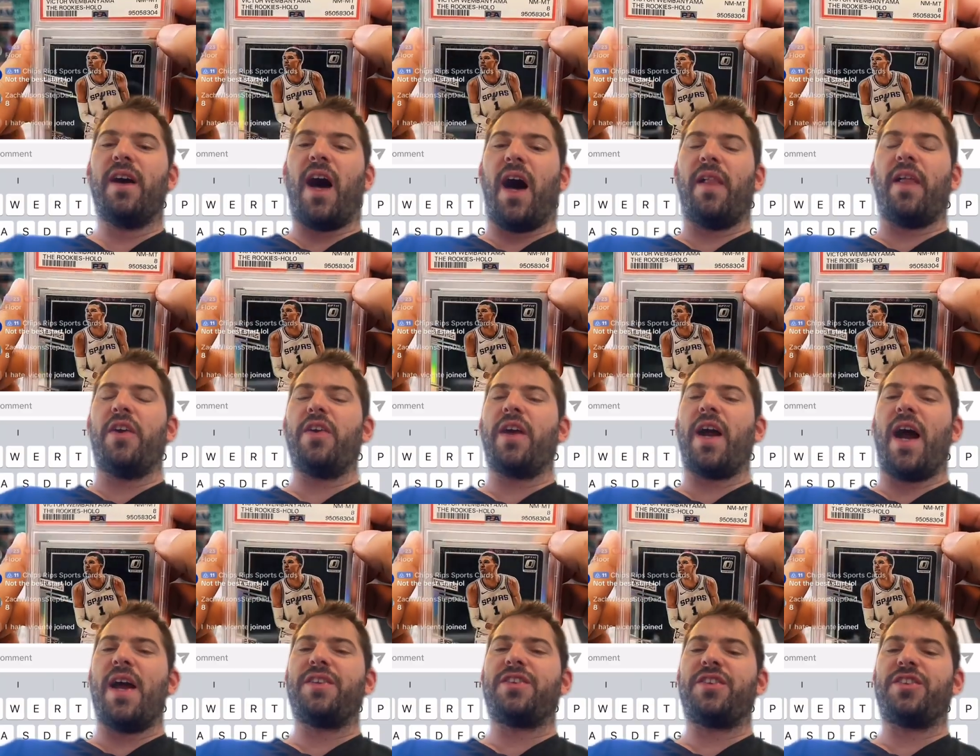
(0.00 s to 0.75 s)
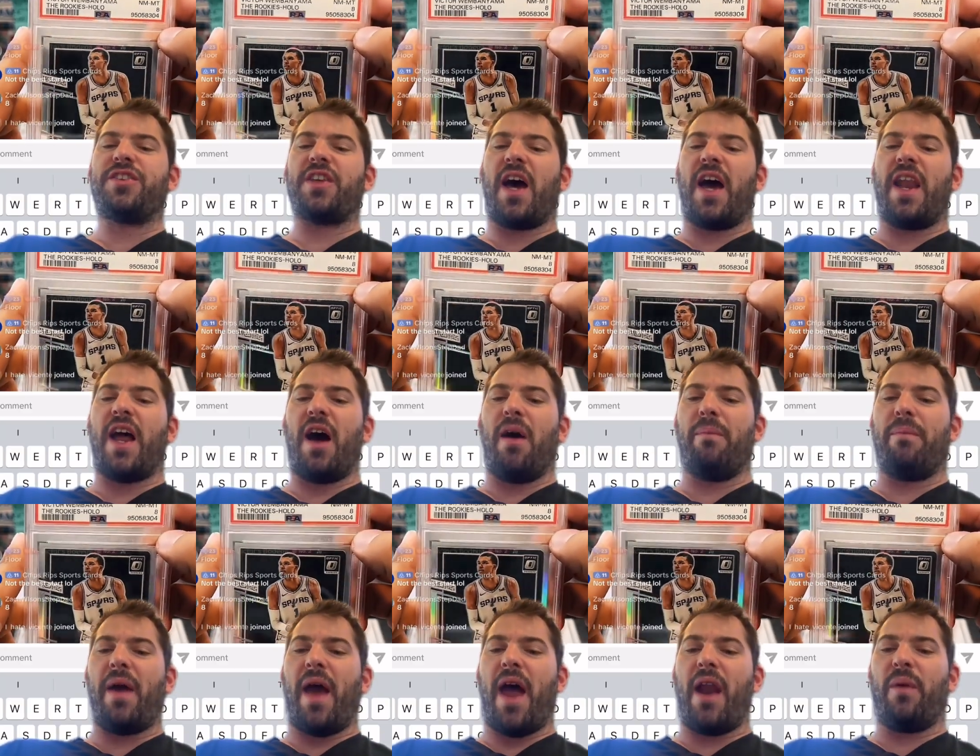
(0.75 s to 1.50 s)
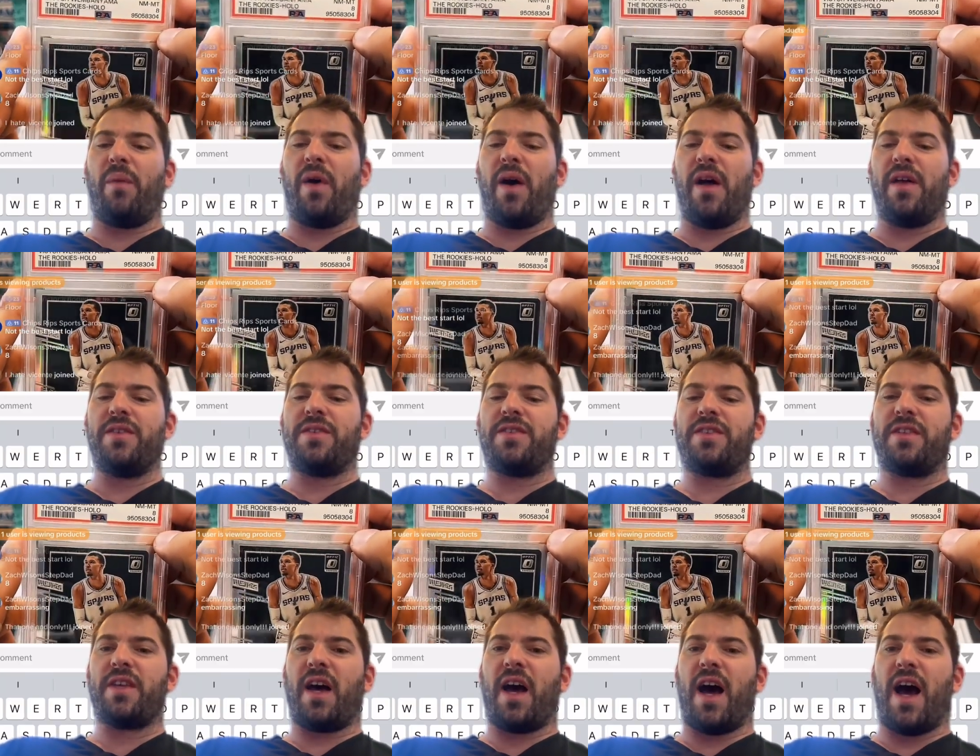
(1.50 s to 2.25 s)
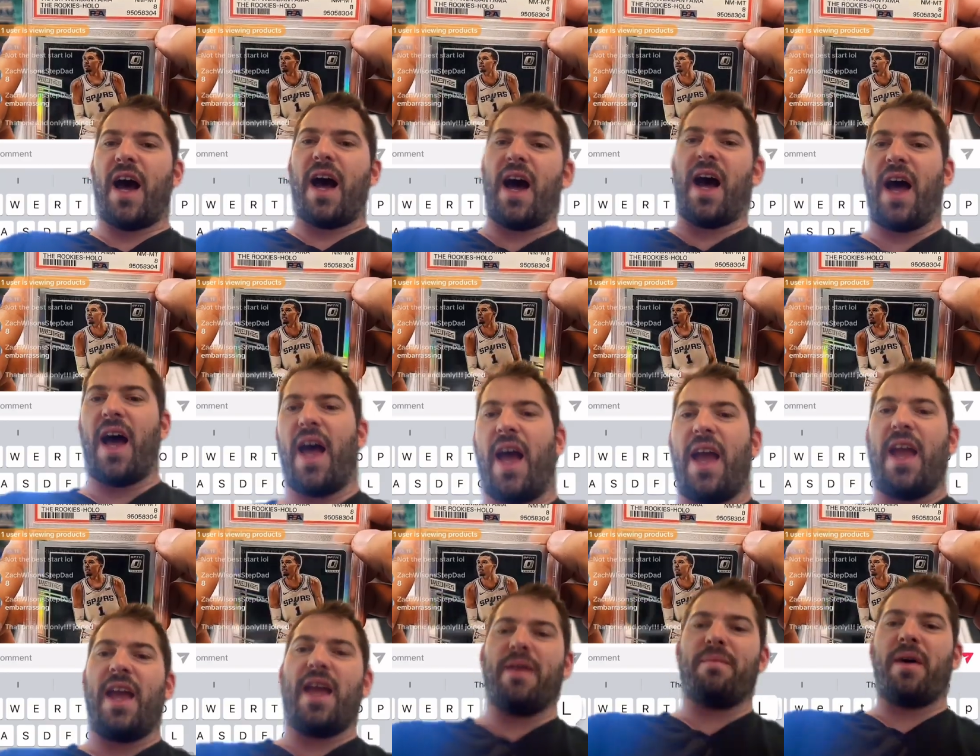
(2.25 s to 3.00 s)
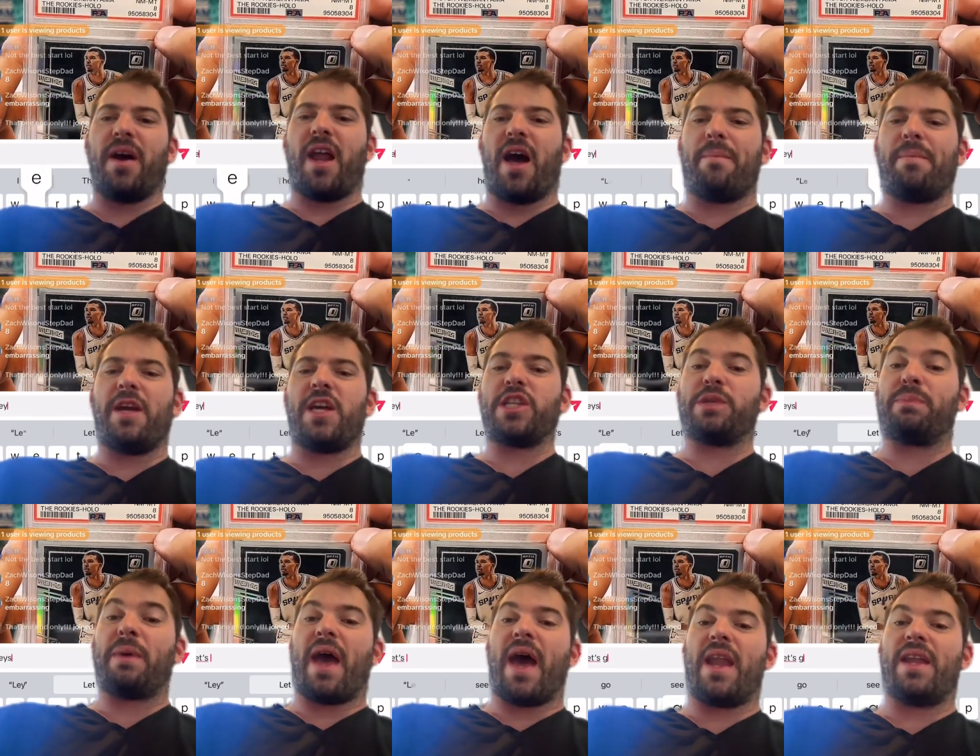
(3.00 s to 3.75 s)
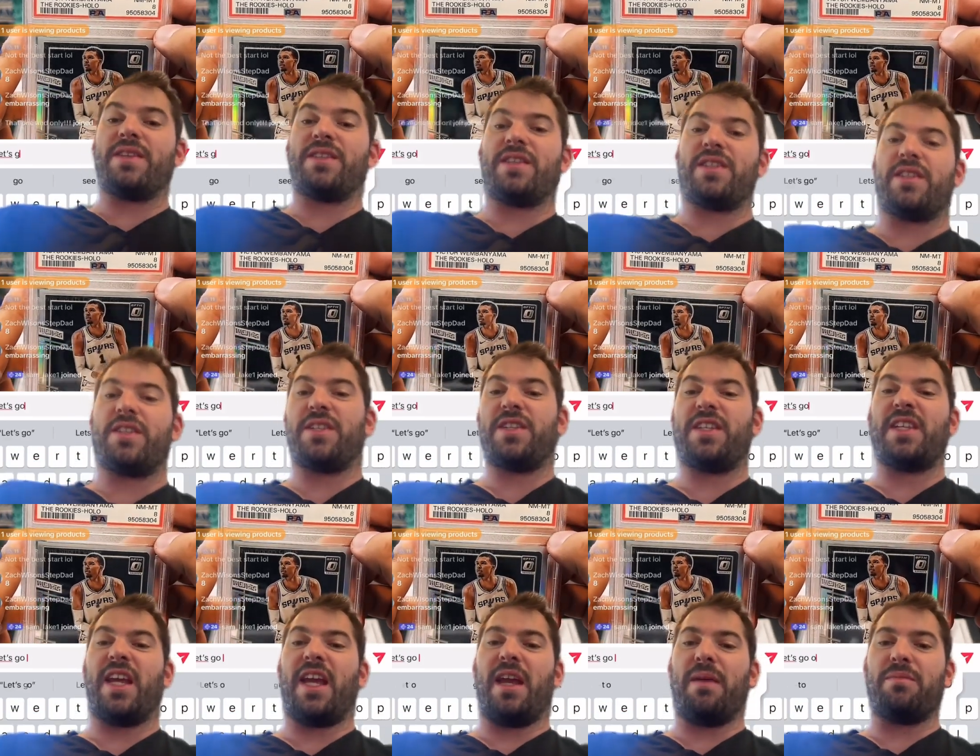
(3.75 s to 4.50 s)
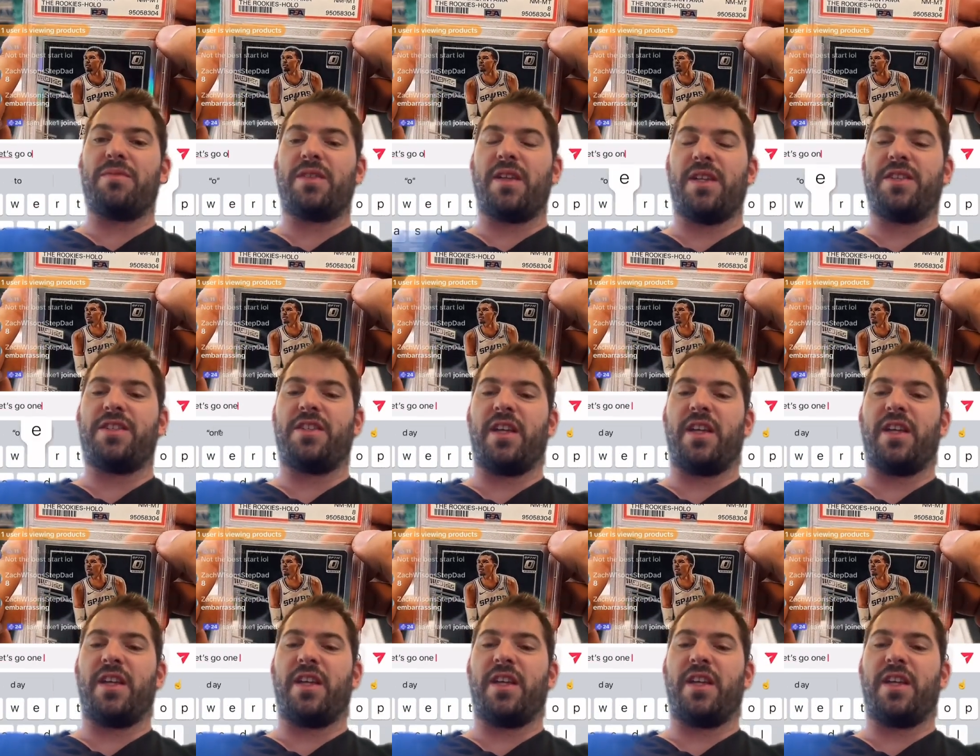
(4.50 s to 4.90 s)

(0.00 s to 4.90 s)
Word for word: I'll let you guys decide how bad it was. I, it might not be as bad Rookie as it holo, seems. Let's